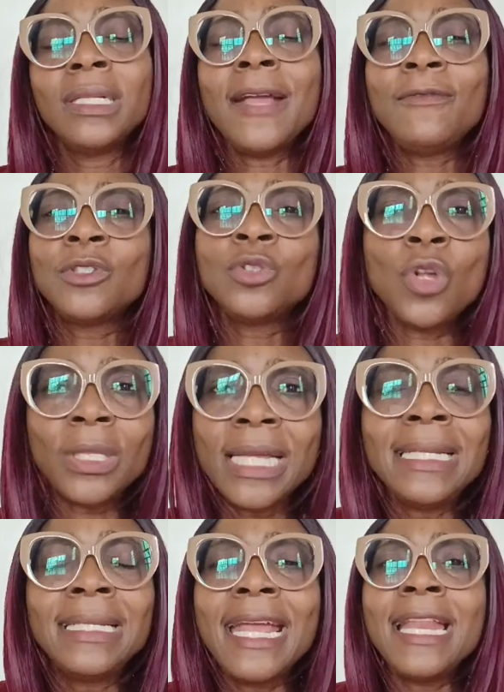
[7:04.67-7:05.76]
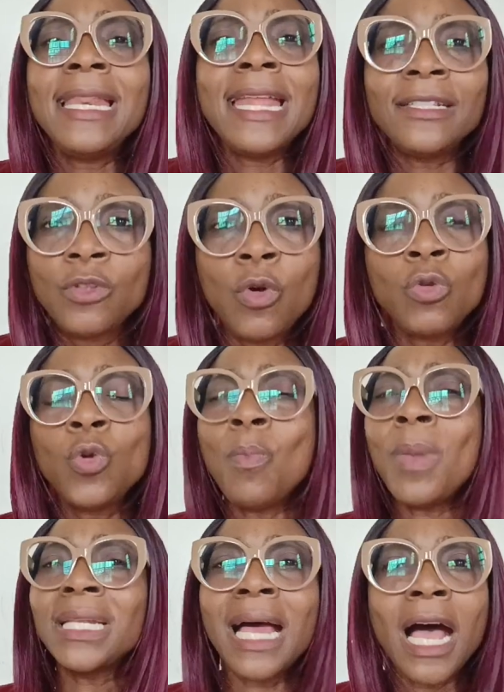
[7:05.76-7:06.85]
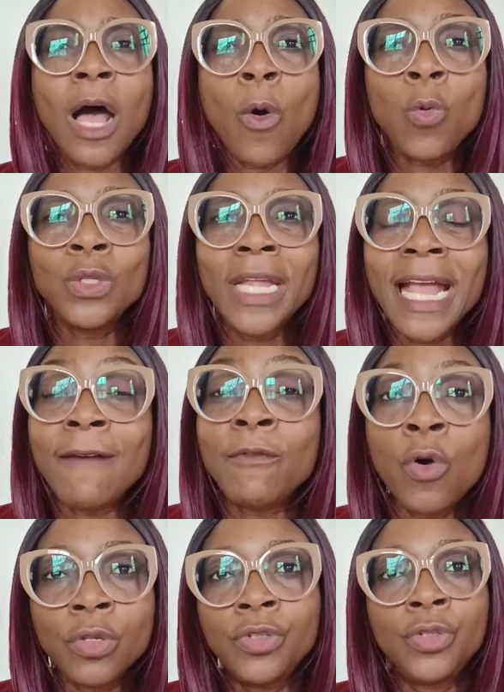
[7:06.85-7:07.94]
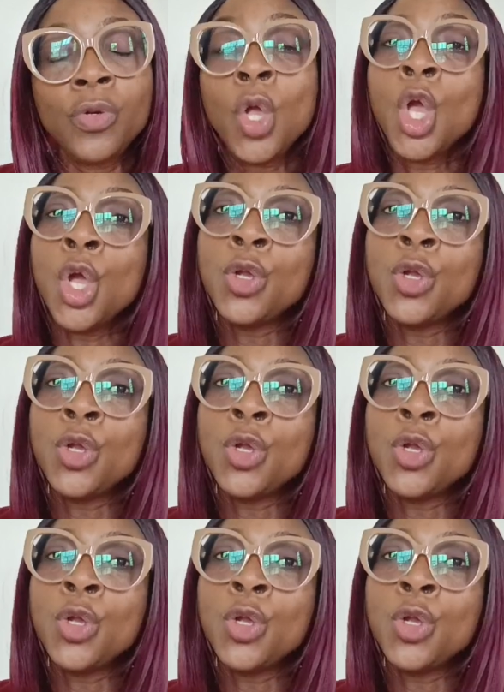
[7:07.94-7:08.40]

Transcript: There's nothing there. Let go. No matter how they have hurt you,